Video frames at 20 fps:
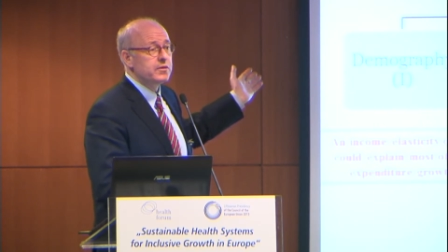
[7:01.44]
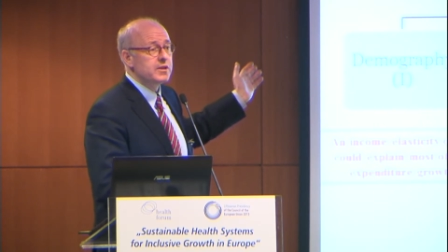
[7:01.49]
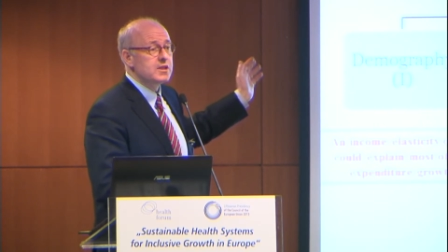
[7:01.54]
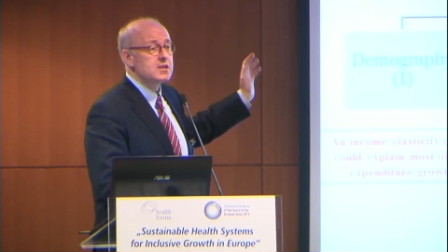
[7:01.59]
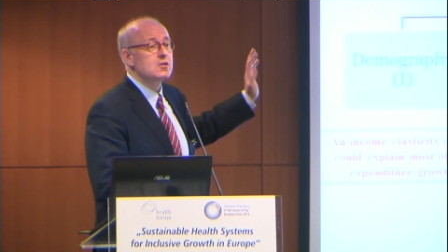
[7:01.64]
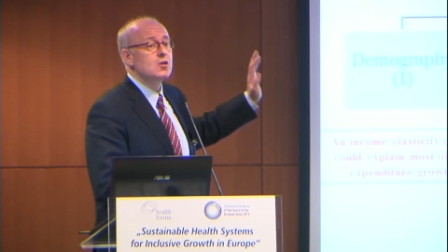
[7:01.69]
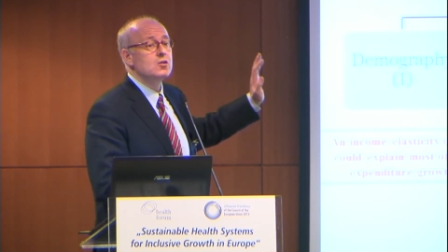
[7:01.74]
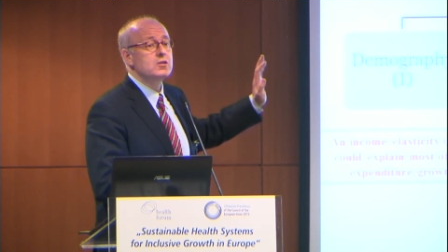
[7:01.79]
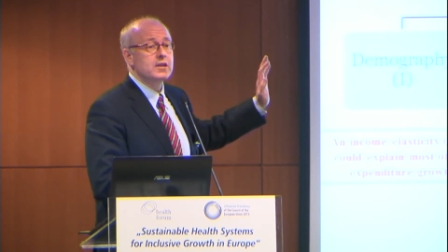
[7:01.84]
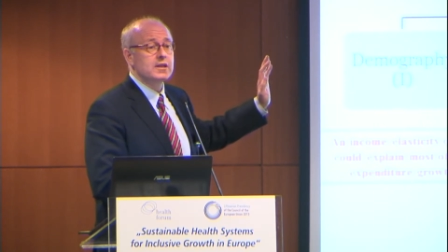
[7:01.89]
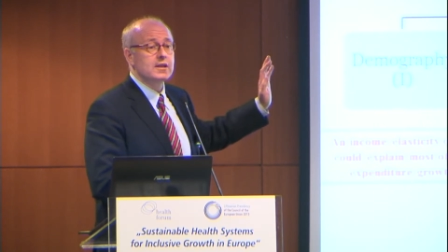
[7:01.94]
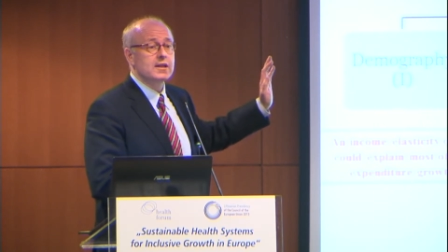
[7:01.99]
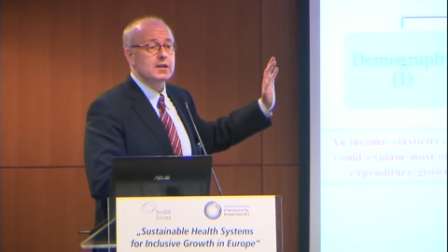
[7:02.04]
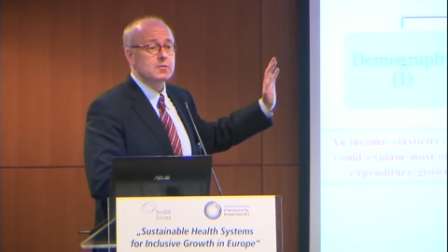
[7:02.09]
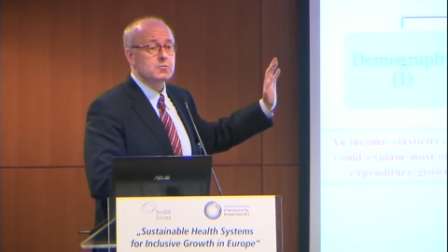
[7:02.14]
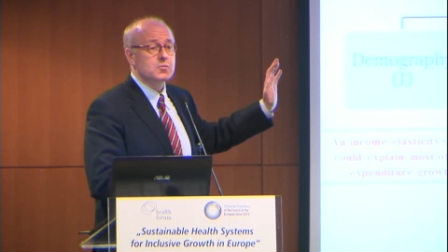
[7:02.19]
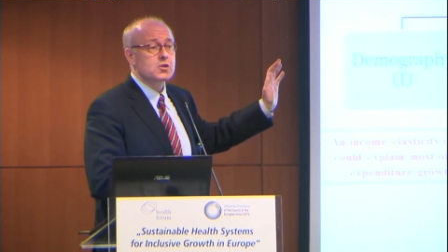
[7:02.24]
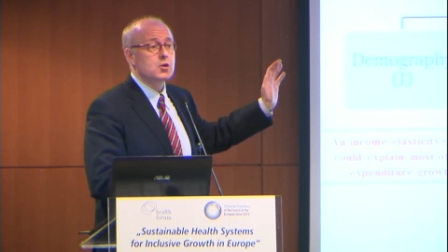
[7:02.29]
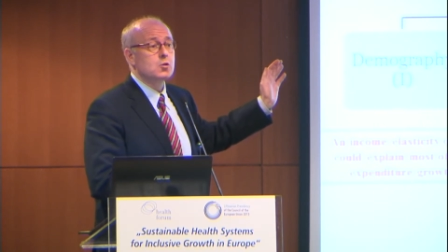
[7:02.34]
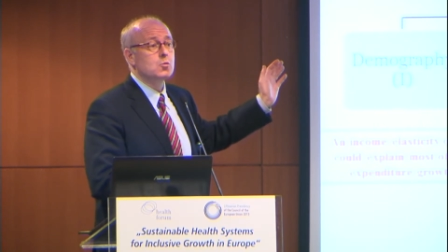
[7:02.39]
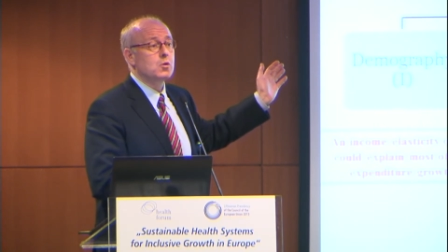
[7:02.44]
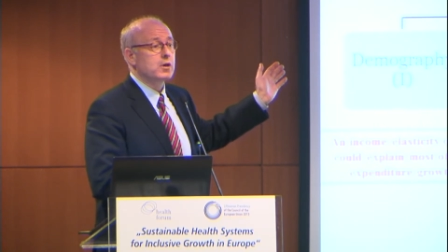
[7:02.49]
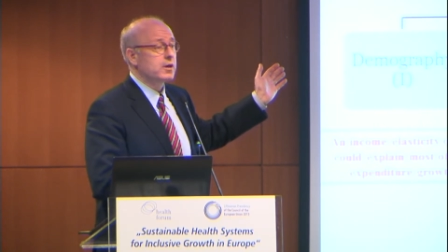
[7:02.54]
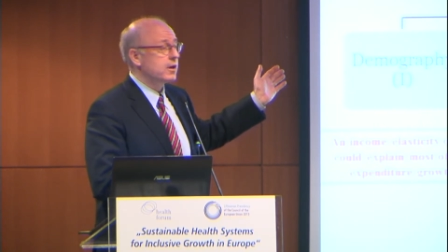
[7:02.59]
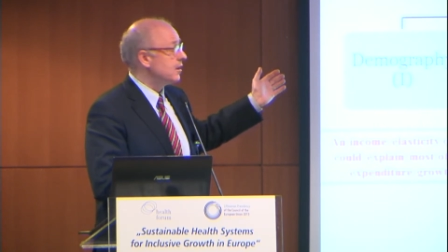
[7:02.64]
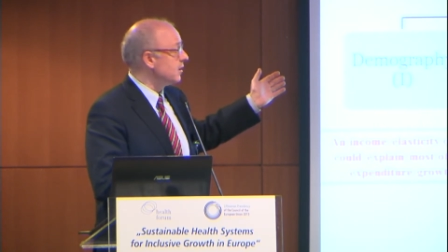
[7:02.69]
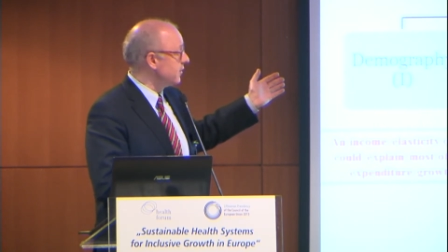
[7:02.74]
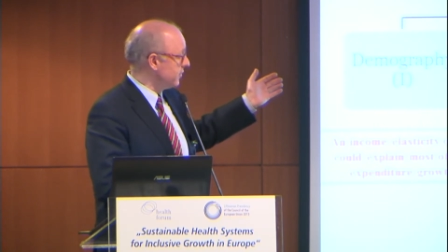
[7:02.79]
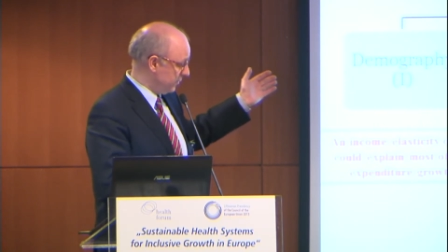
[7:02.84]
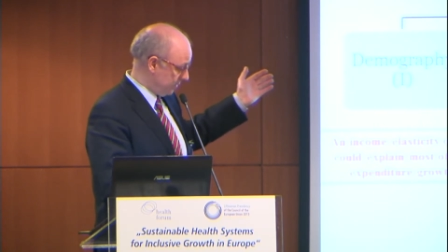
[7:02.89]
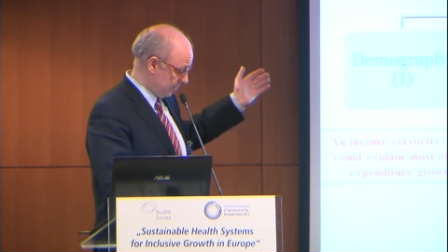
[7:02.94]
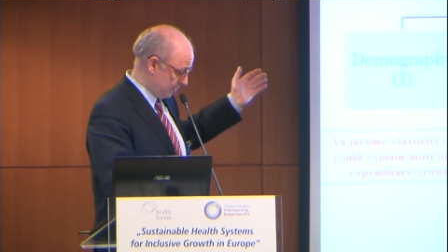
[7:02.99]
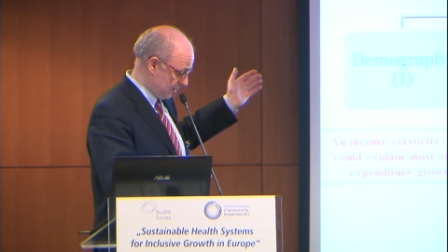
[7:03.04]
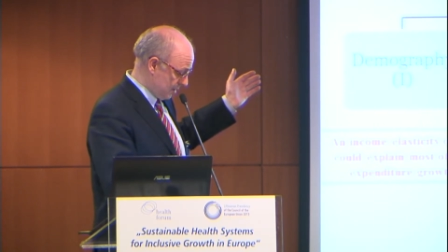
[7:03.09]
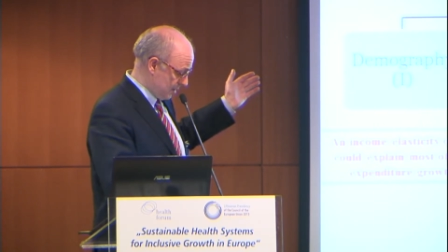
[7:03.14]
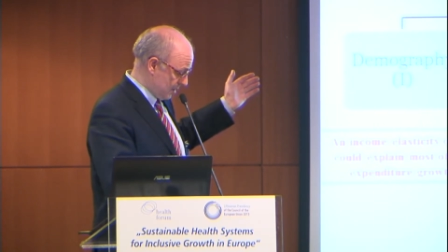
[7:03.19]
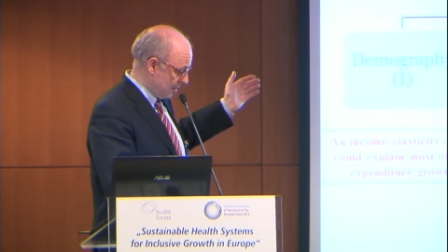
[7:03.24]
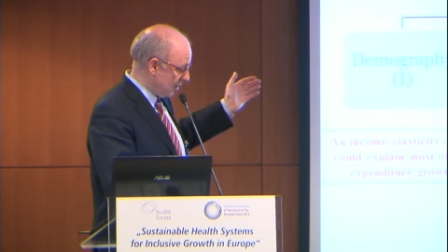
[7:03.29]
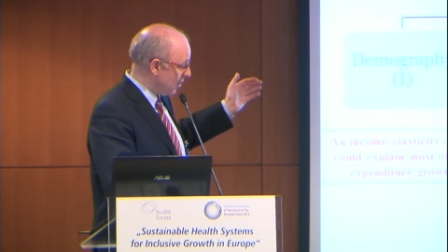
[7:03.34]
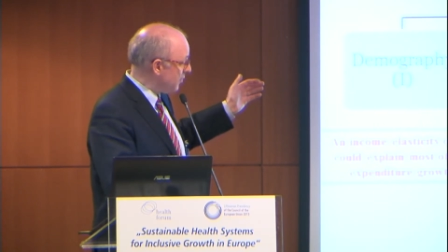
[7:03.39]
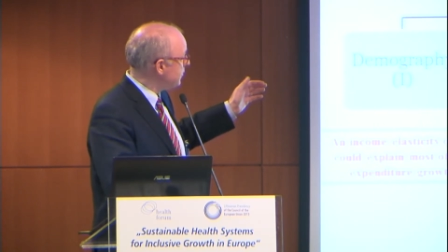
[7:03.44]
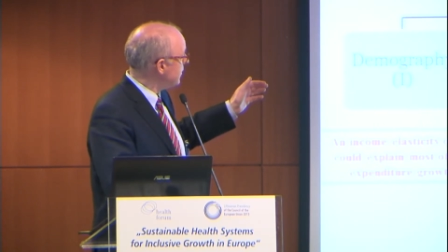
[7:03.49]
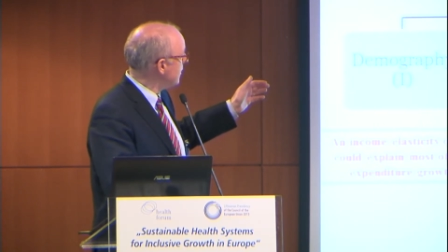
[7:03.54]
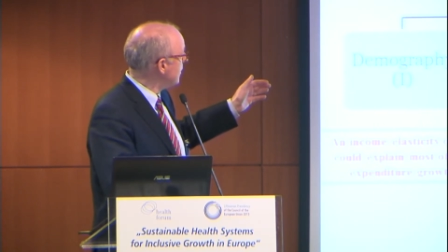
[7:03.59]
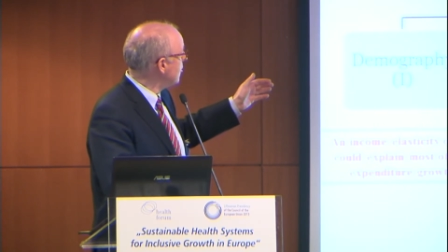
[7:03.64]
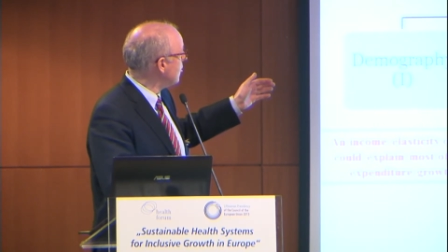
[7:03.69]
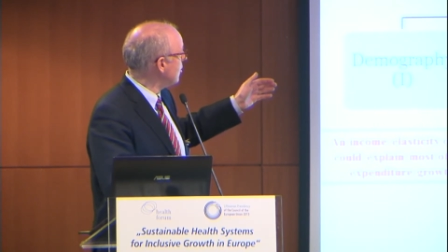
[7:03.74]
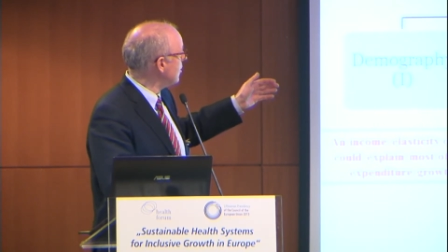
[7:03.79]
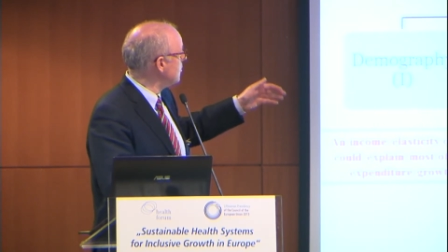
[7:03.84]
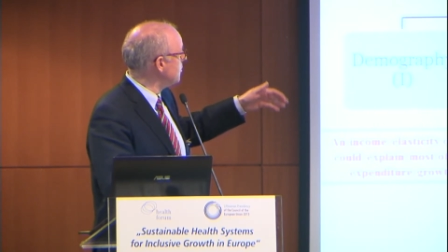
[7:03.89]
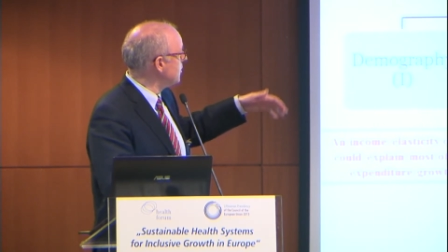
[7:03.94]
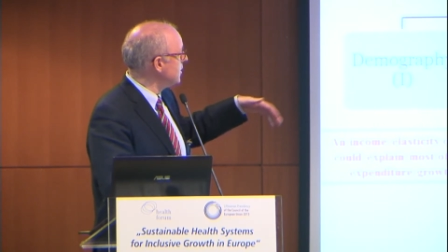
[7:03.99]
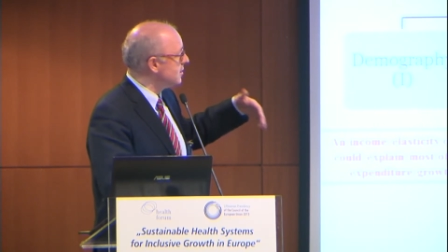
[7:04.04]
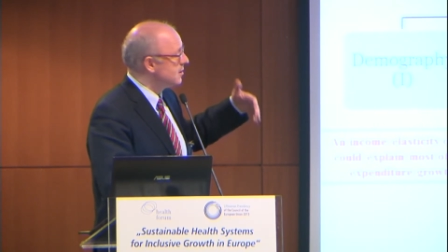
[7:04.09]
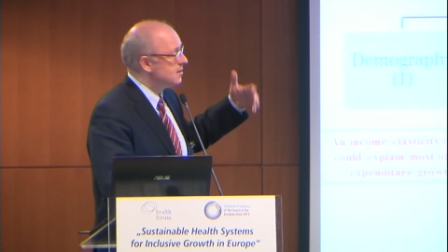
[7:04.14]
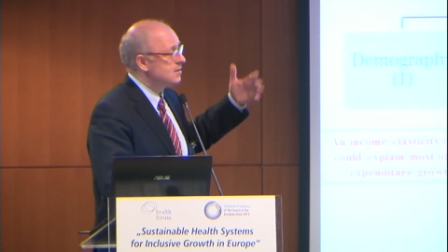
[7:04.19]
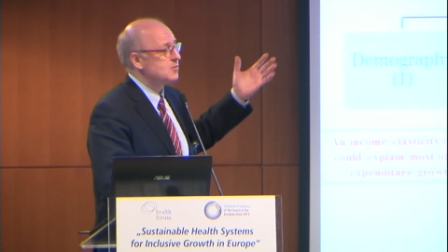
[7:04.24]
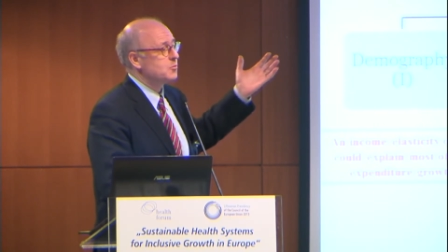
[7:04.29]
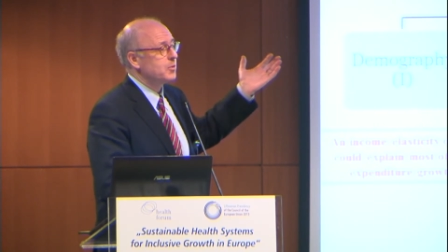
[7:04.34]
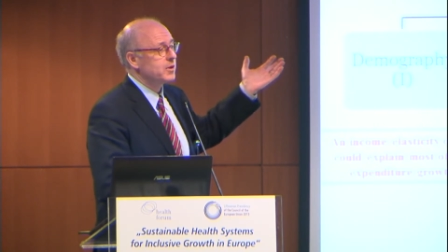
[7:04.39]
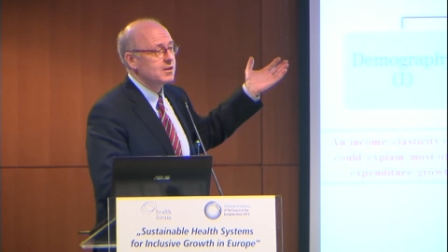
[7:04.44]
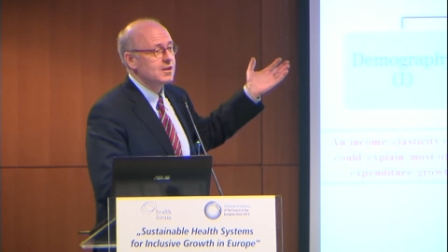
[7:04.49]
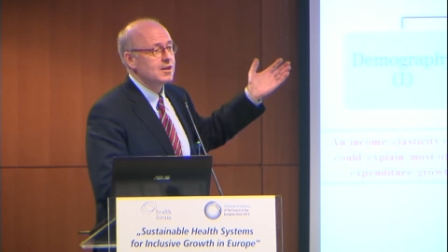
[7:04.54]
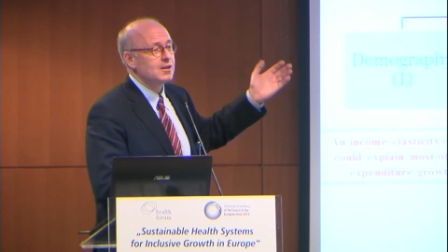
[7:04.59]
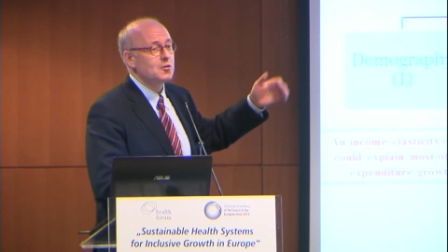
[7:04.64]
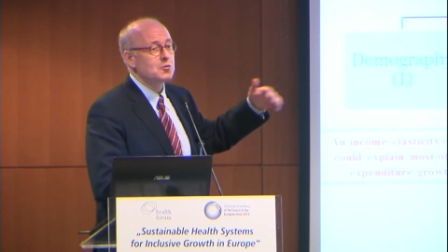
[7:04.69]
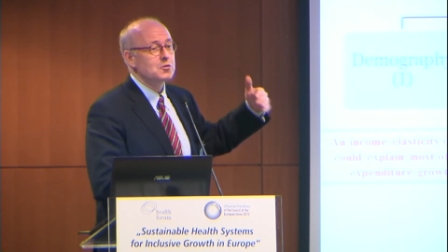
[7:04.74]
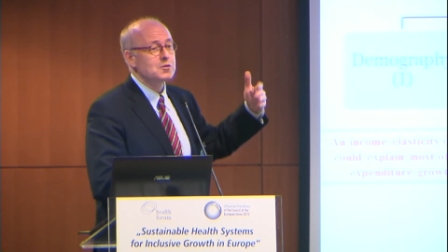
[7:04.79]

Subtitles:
it's not income. So what else? Often economists, when they don't